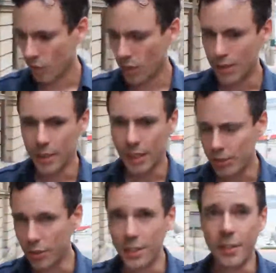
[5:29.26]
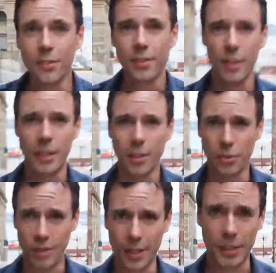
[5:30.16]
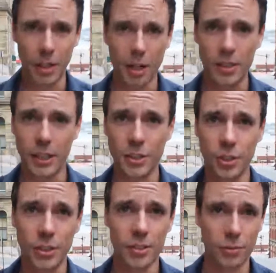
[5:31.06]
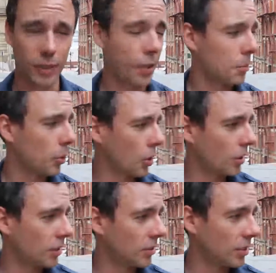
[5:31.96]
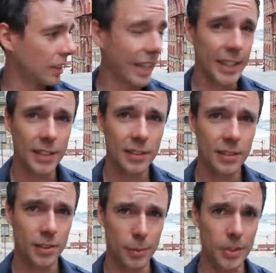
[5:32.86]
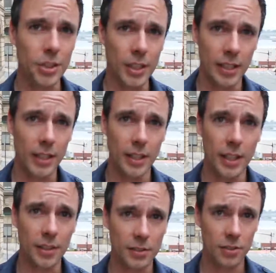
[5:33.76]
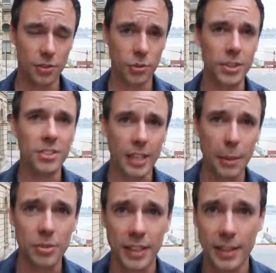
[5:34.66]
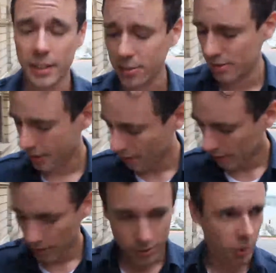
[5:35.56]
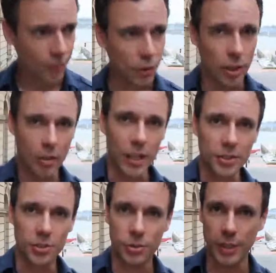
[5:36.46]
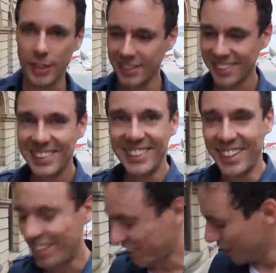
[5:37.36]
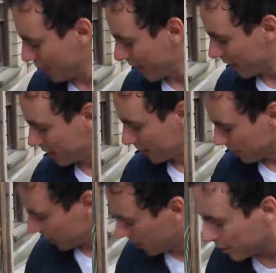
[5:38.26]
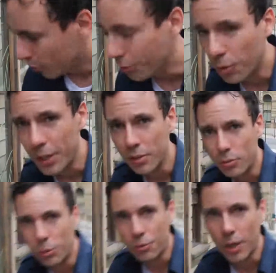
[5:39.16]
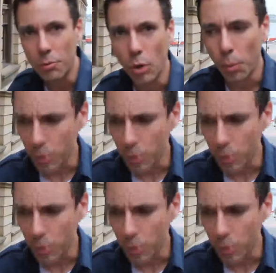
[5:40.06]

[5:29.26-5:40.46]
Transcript: And then underneath, another thing in architecture that's very important is lighting, especially in, in uh, streetscapes like this. So if you're across the street in the evening, we've run we've run rope